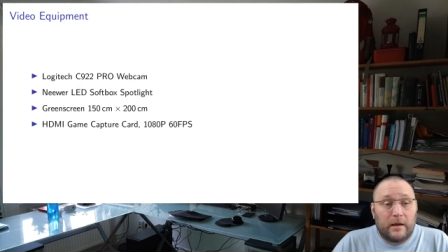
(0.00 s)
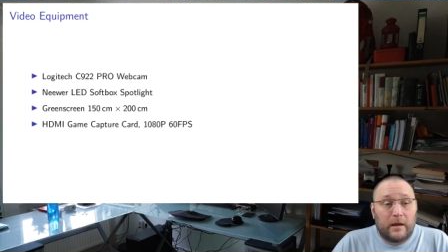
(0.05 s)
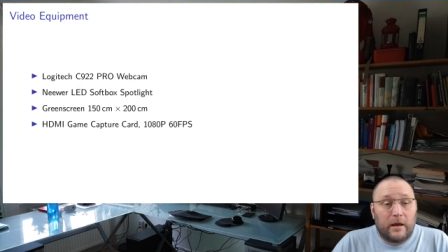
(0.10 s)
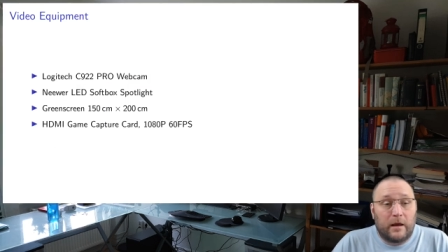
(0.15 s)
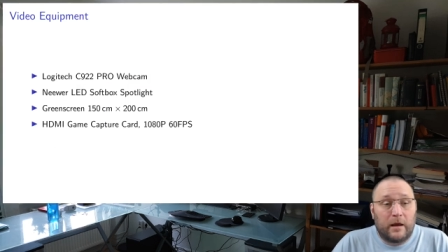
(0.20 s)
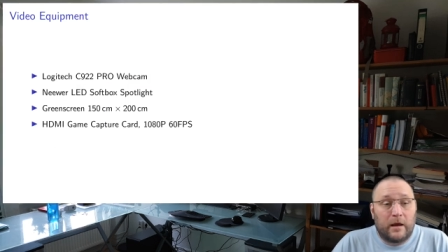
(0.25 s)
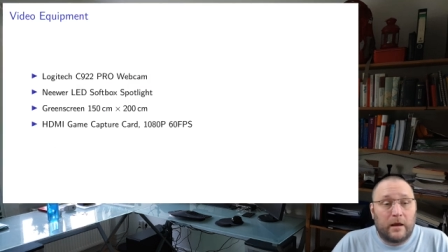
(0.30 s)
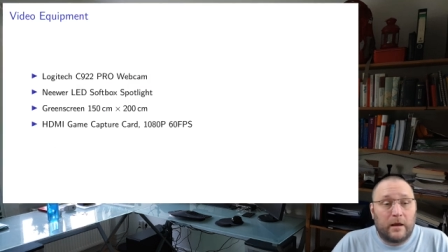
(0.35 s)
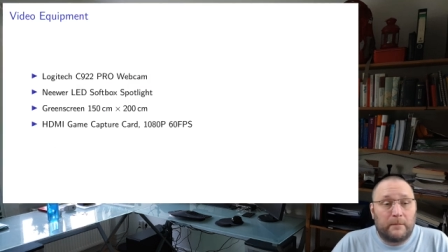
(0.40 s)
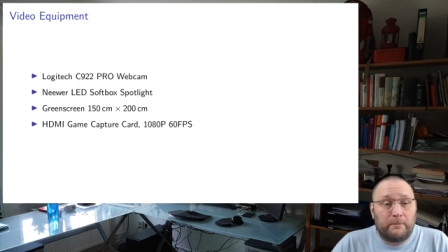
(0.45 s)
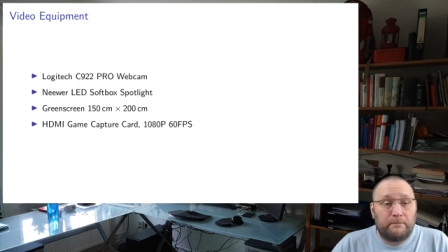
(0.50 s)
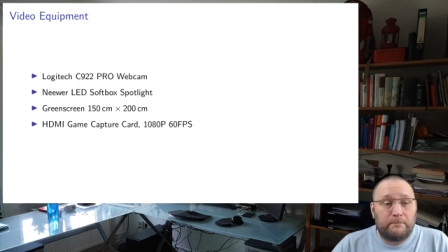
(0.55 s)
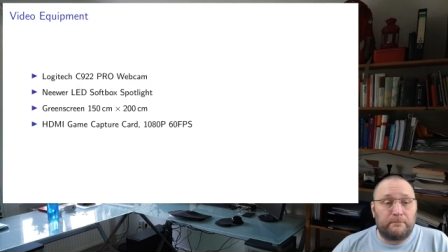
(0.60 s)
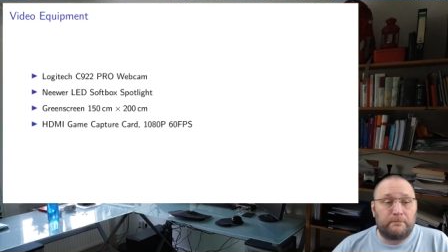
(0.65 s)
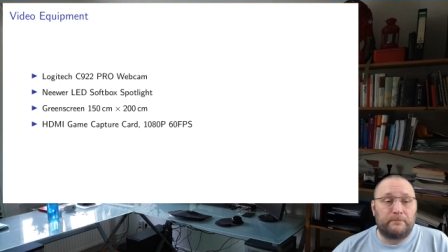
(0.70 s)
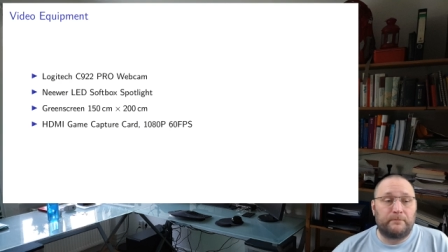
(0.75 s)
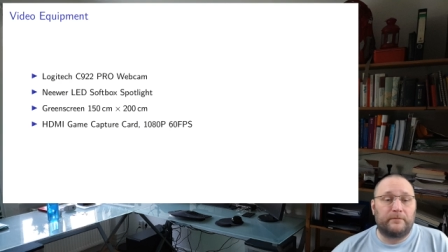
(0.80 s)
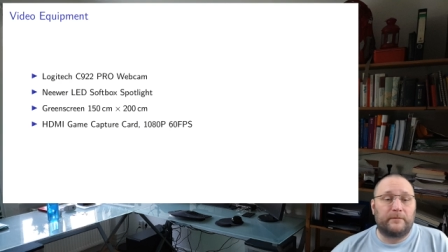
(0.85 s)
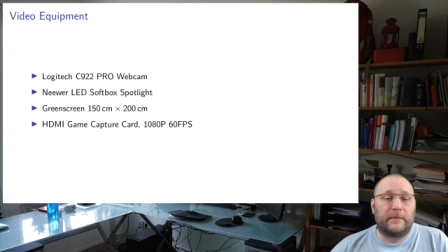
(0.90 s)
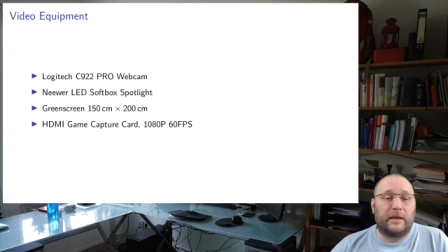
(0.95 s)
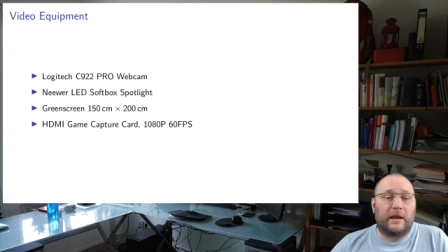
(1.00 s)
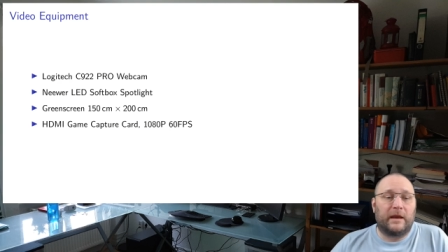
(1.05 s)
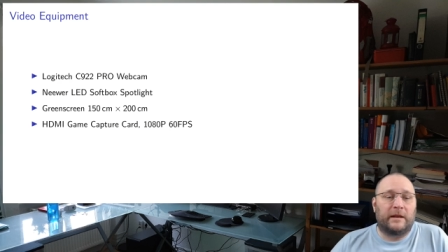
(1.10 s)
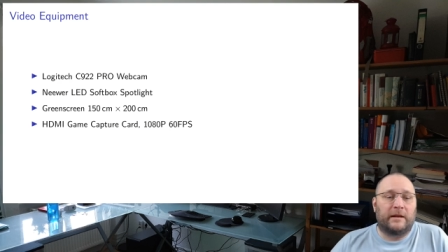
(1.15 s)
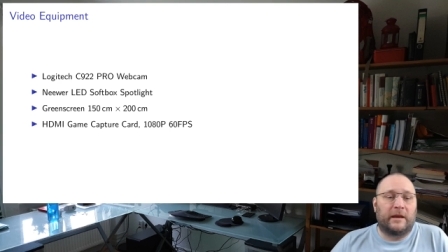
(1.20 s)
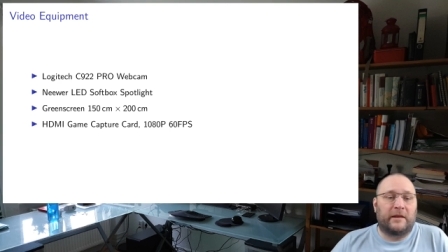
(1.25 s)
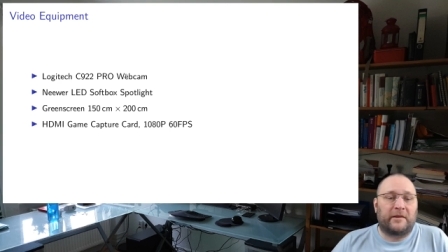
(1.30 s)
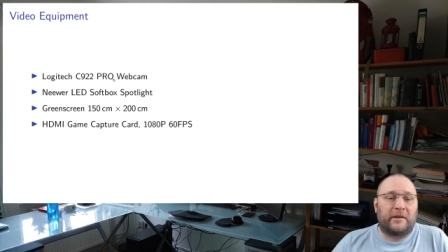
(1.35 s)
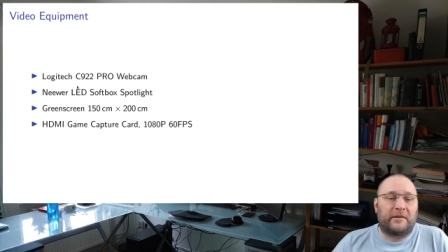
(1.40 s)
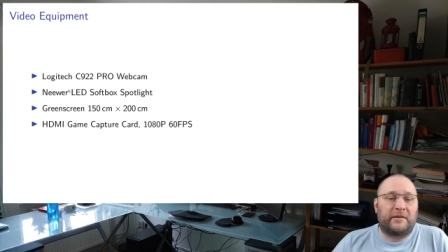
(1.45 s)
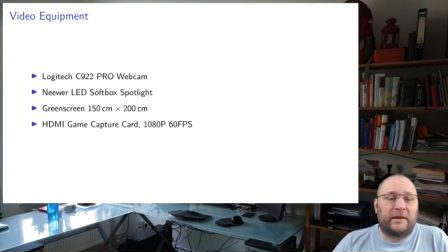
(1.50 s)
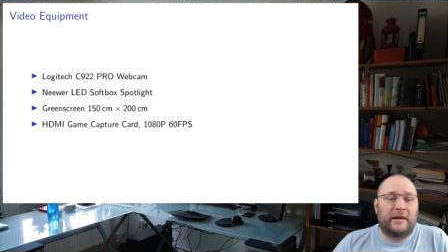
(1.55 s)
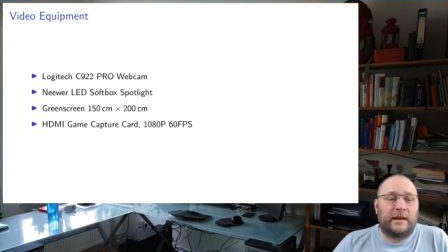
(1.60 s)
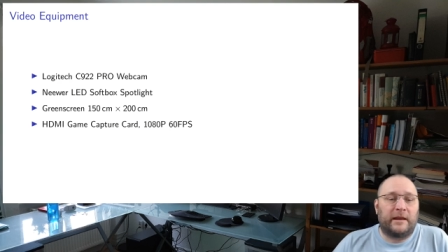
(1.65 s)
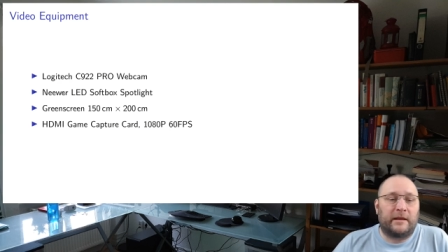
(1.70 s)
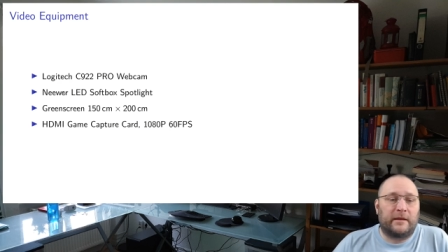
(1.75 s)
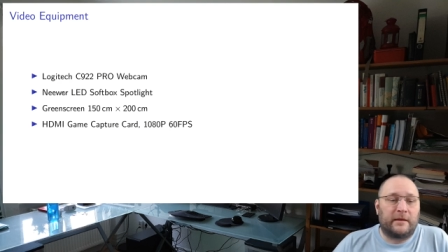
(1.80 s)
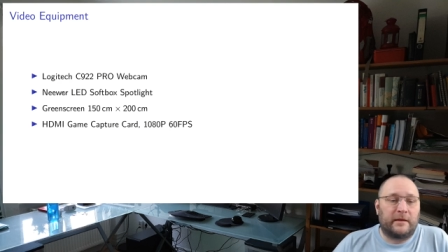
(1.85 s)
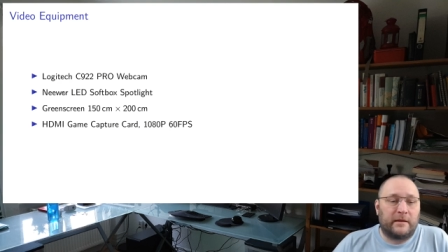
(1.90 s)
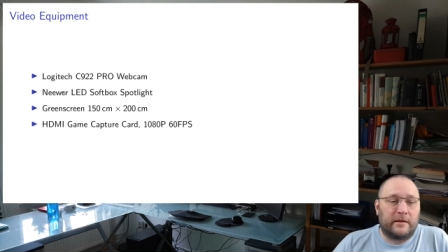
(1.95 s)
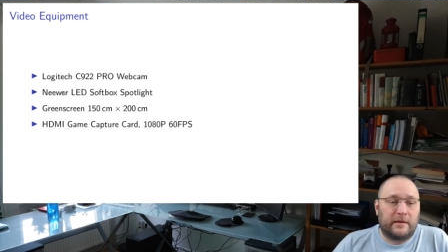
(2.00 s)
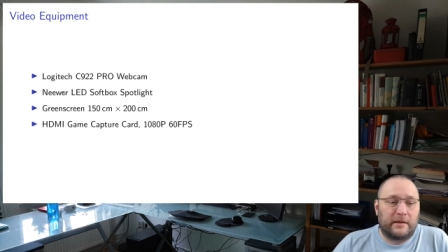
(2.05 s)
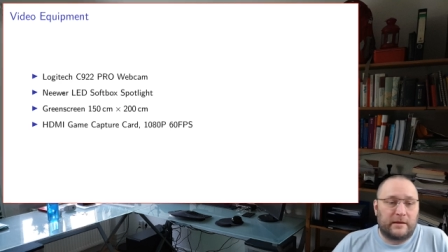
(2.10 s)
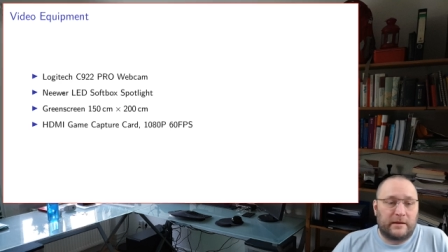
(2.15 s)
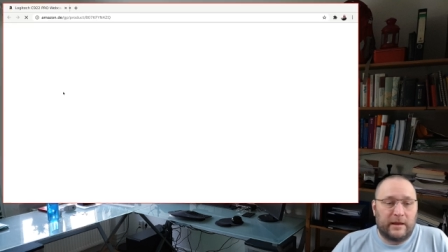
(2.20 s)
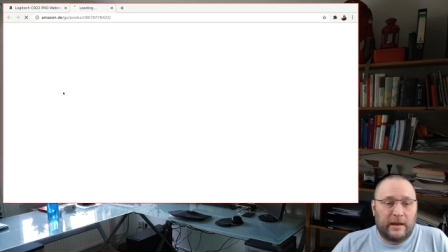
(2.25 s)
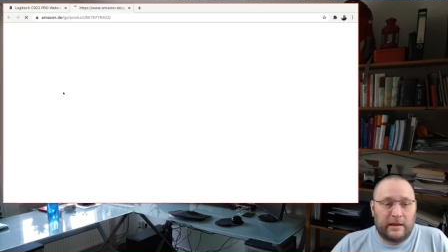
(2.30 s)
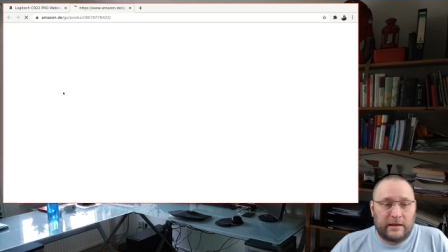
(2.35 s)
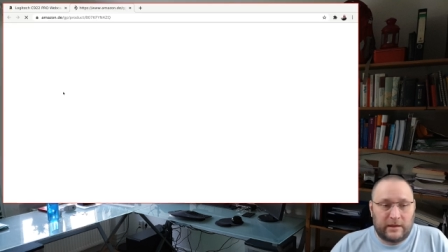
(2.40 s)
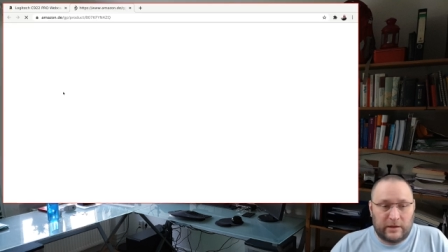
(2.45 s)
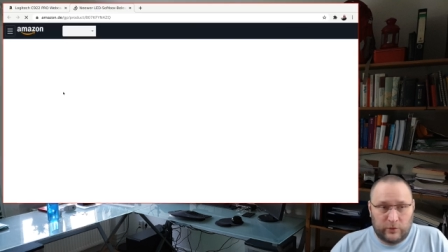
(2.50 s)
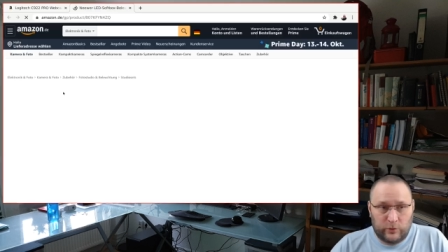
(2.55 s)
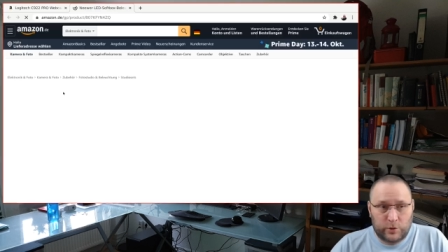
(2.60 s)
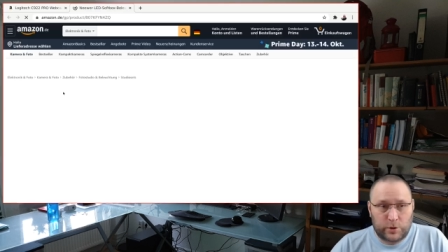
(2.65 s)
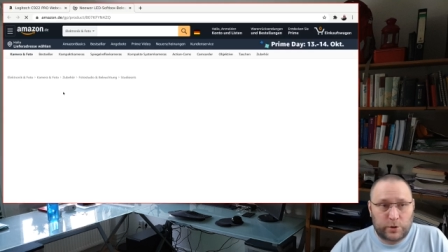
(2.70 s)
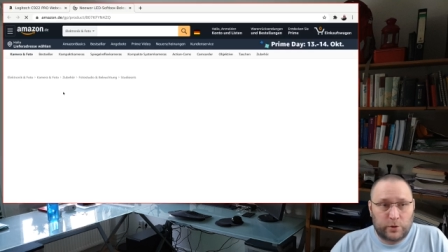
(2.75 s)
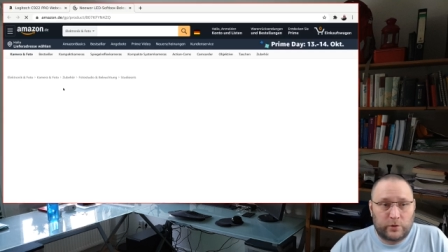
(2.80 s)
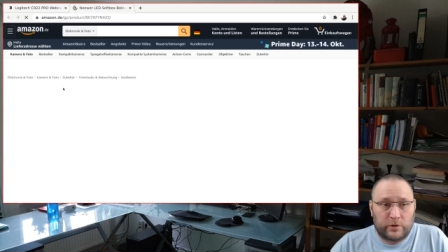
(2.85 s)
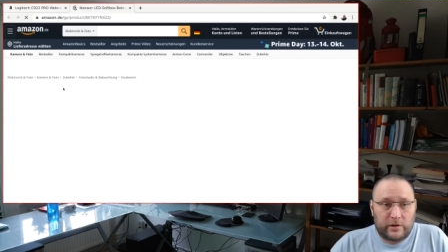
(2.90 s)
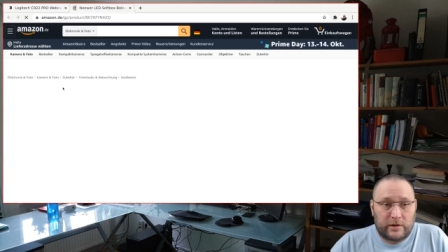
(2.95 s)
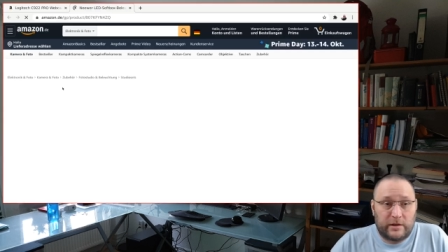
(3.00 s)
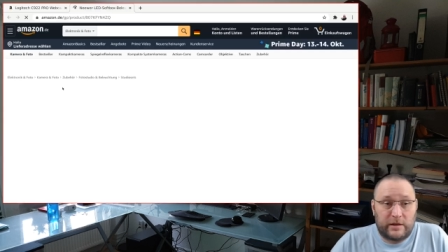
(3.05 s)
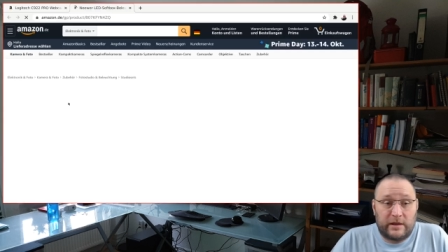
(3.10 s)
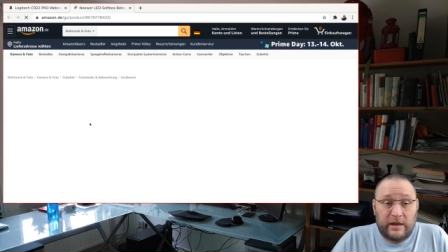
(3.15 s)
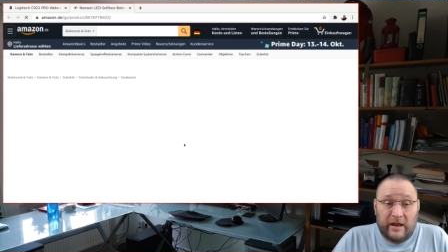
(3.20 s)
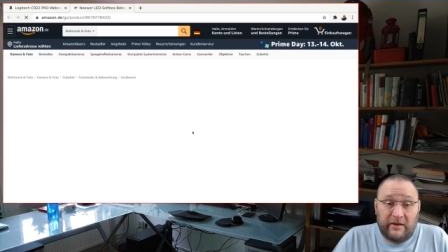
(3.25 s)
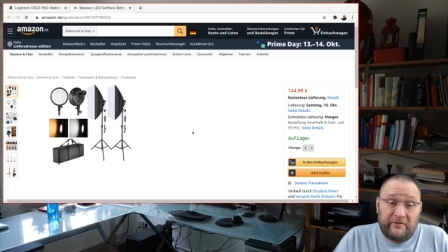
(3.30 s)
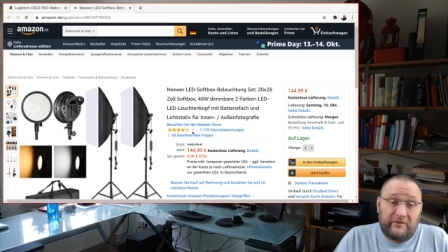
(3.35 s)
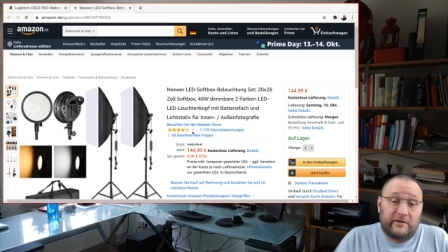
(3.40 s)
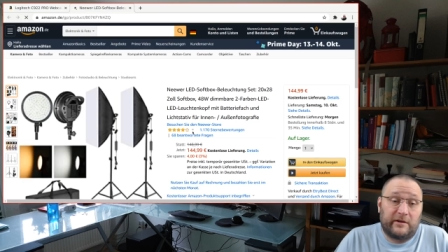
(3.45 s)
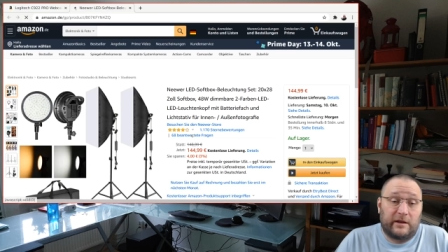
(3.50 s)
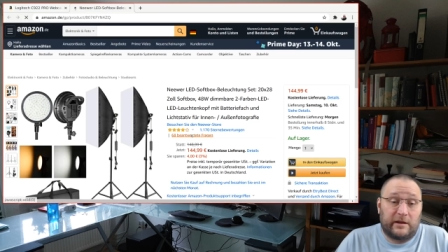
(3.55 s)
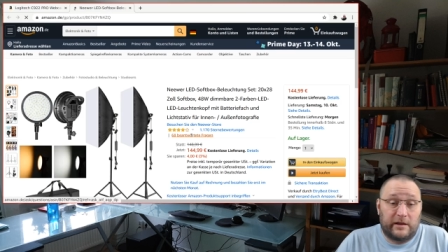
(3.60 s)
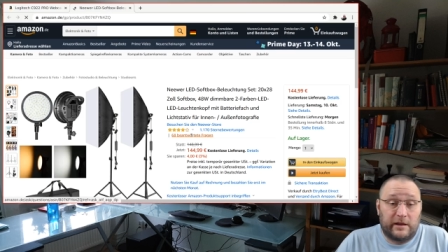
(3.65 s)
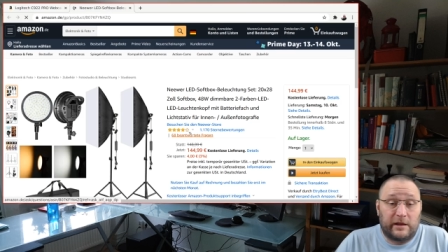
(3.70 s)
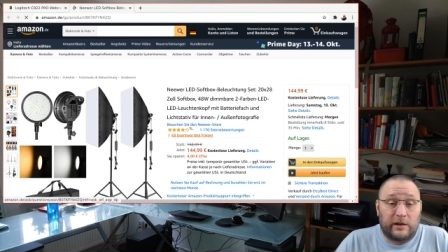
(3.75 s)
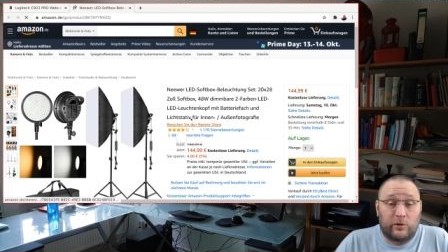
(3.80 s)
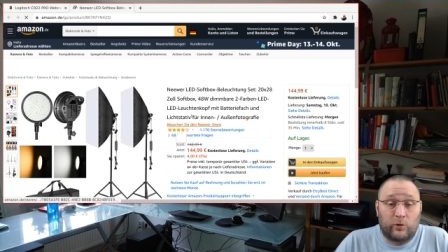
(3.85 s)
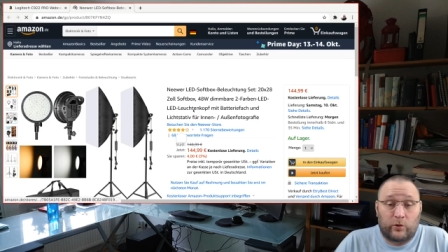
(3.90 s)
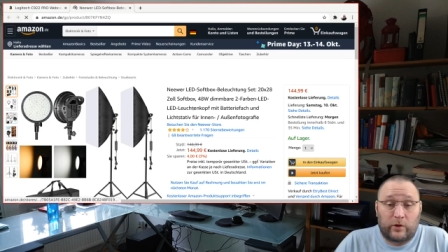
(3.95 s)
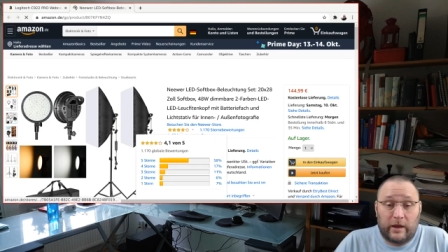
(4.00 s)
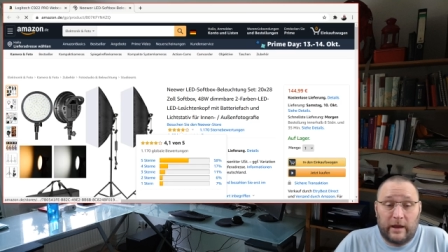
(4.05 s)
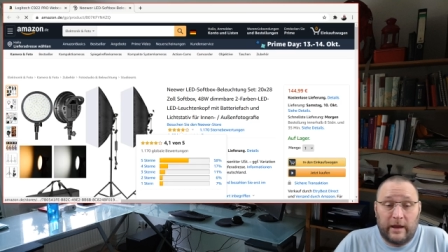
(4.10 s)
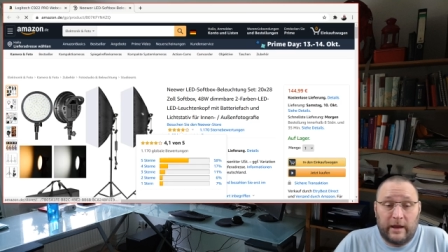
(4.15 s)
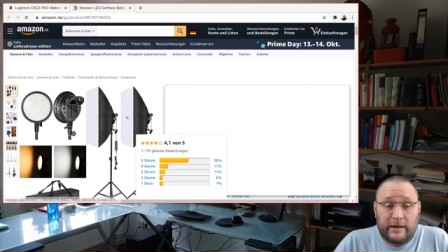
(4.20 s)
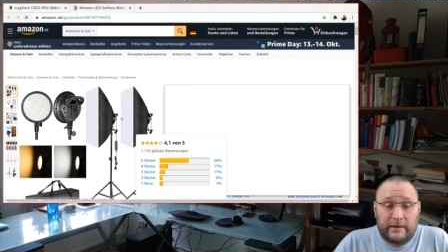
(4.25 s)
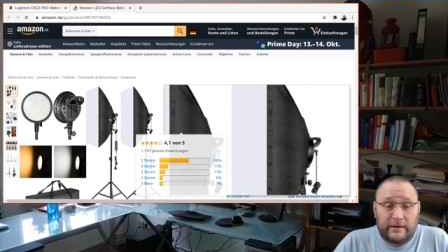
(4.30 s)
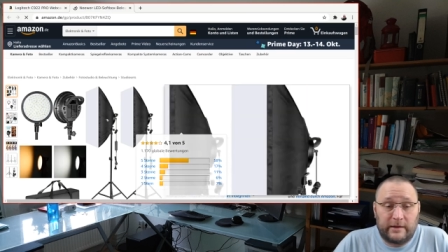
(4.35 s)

um, another thing that you should definitely look at